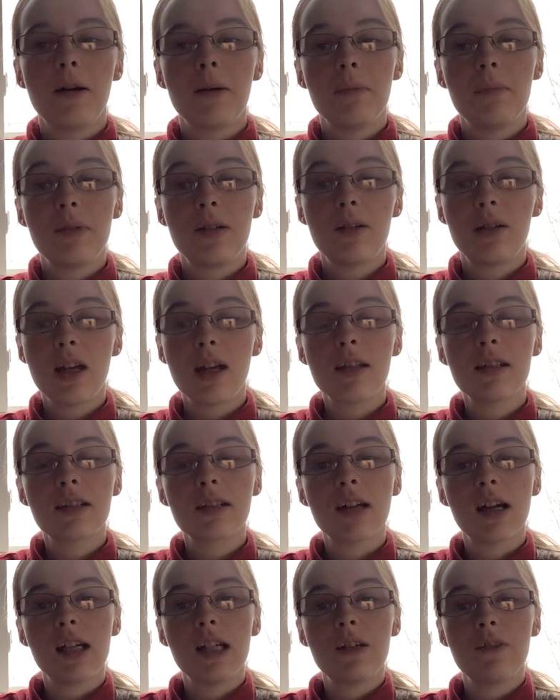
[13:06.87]
It gets
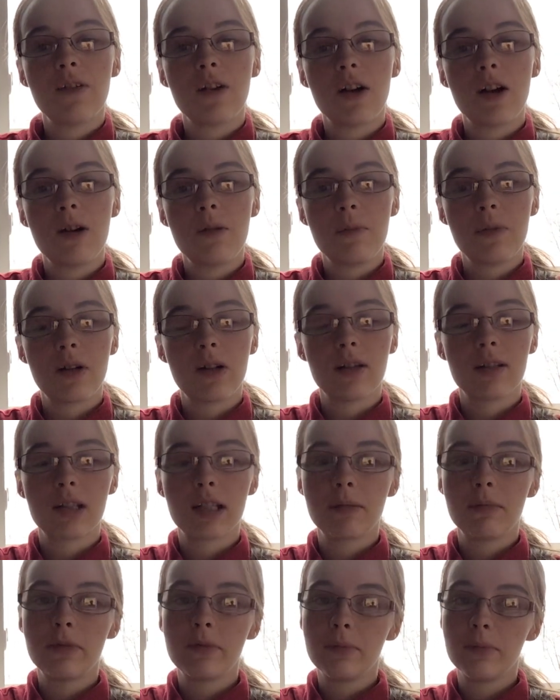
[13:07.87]
kind of hard because some
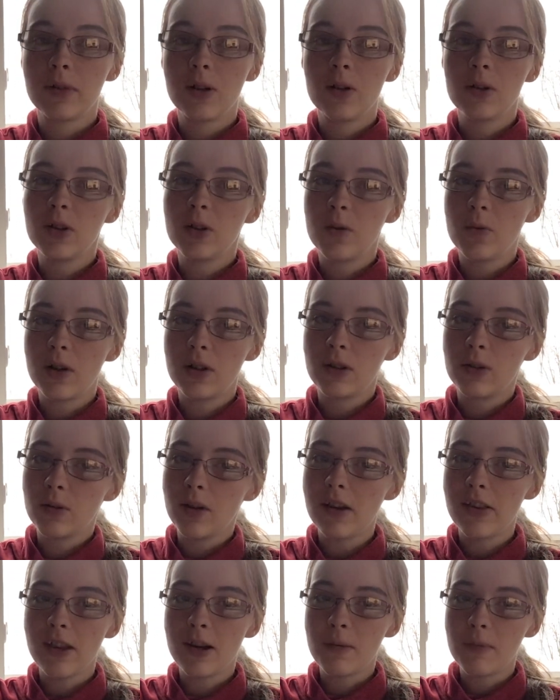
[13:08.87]
of them don't know what to
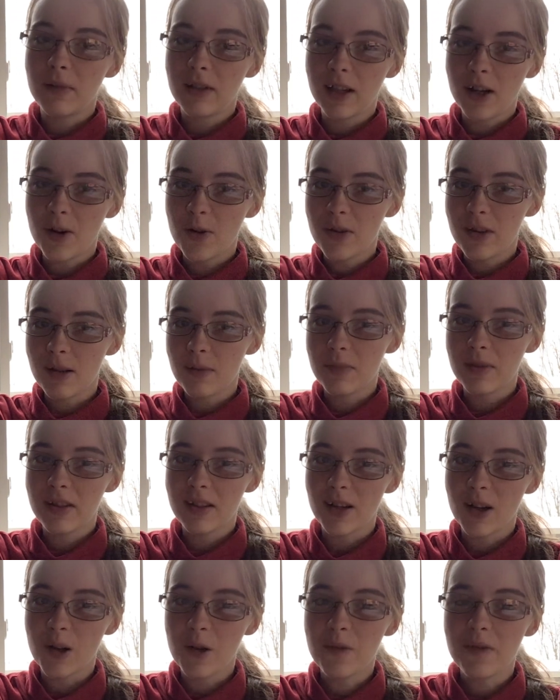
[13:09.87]
write down
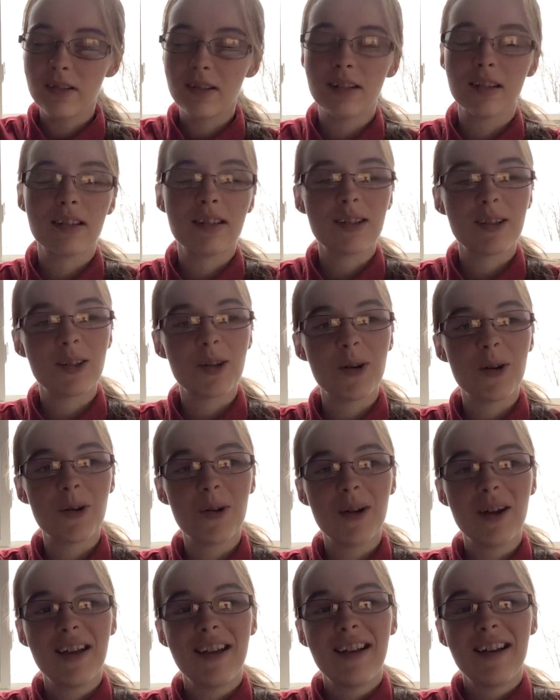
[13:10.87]
themselves, and so
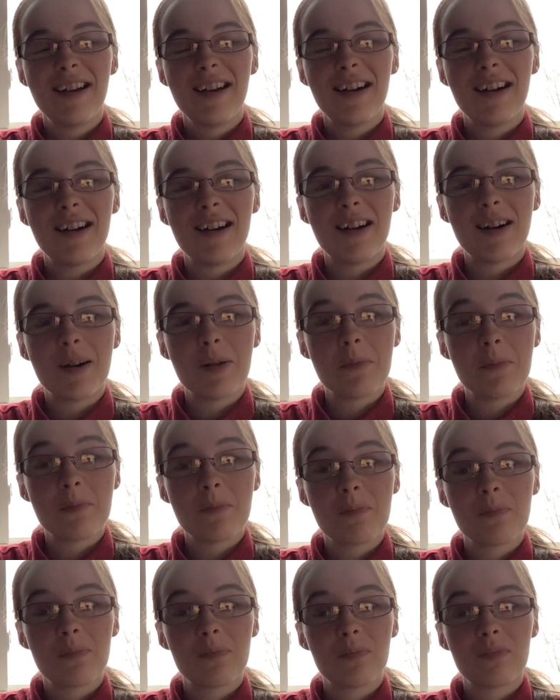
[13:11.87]

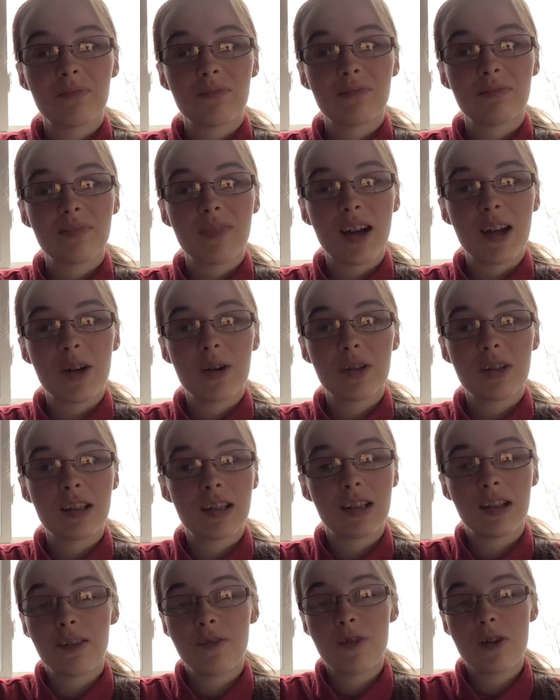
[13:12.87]
I know
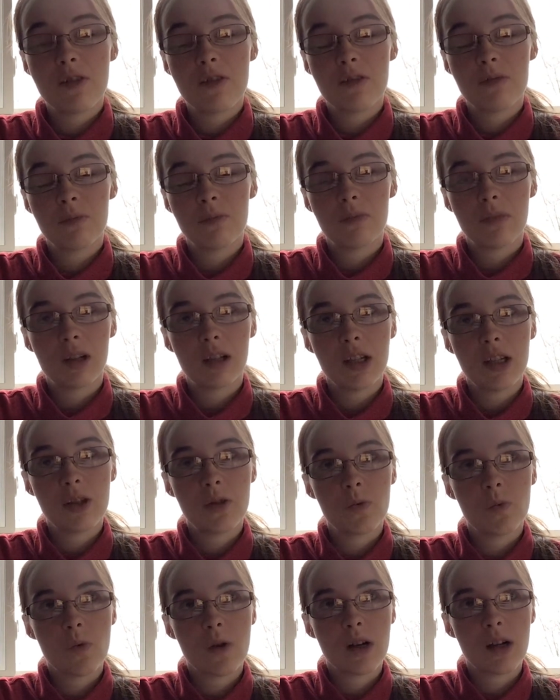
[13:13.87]
a few of them, at least
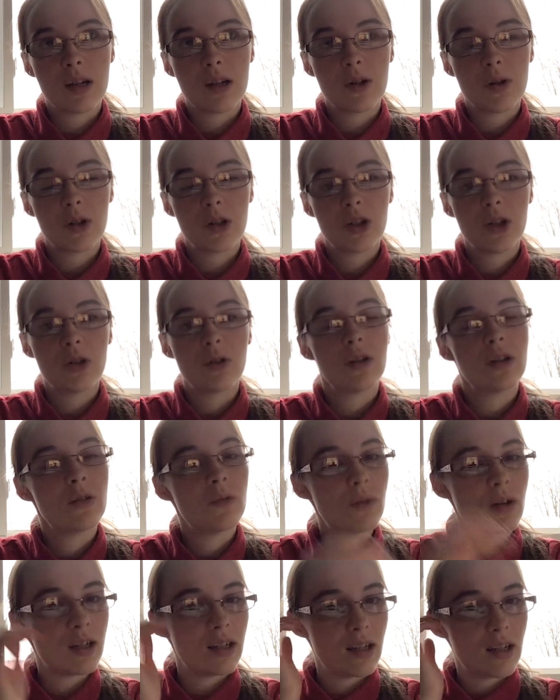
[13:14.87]
1 or 2, didn't
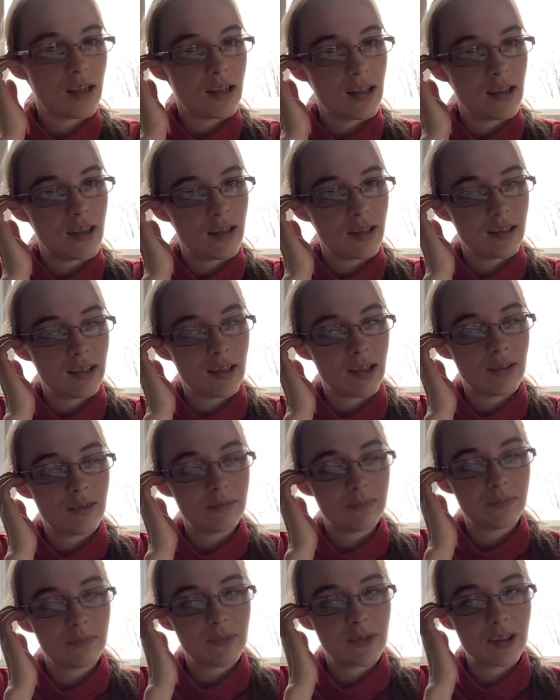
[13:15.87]
write anything down.
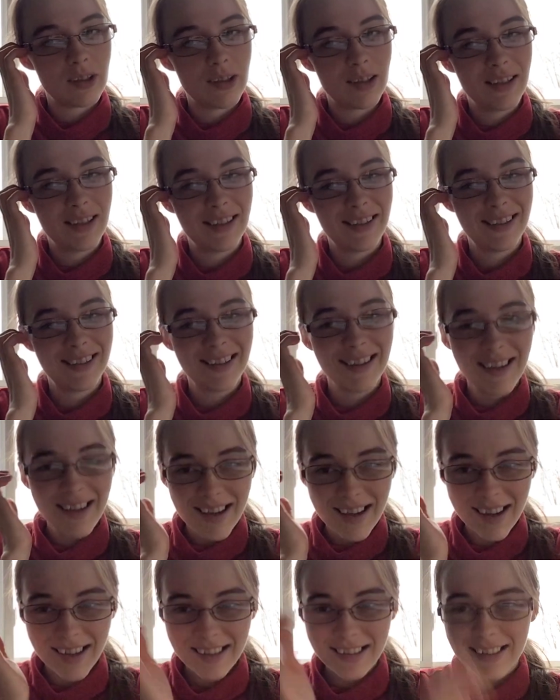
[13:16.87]
So
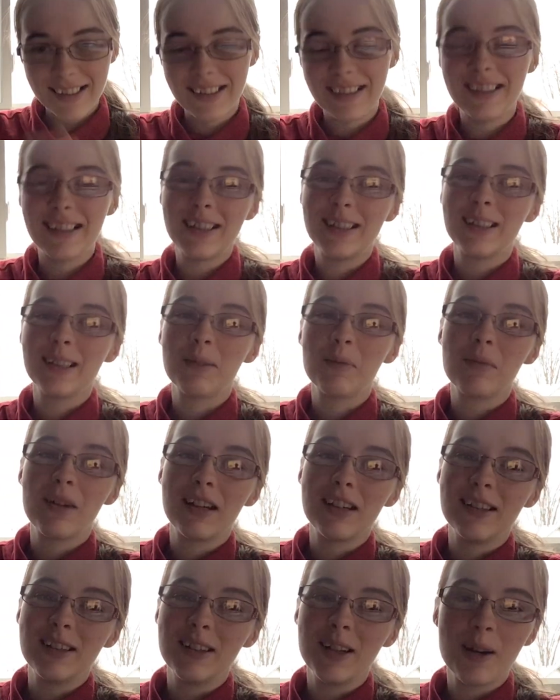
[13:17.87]
I didn't get him.
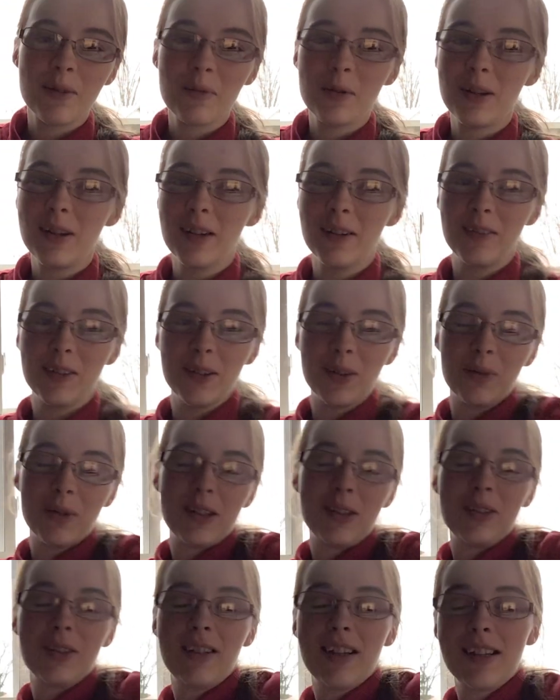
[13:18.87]
I wouldn't have known what
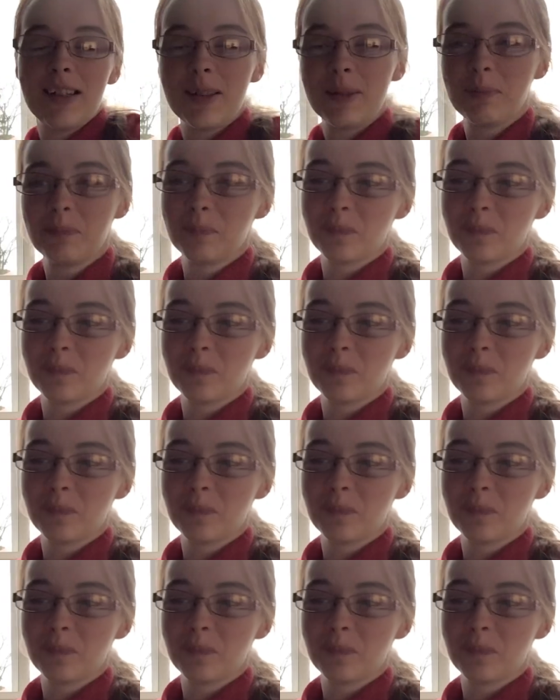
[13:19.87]
to get him.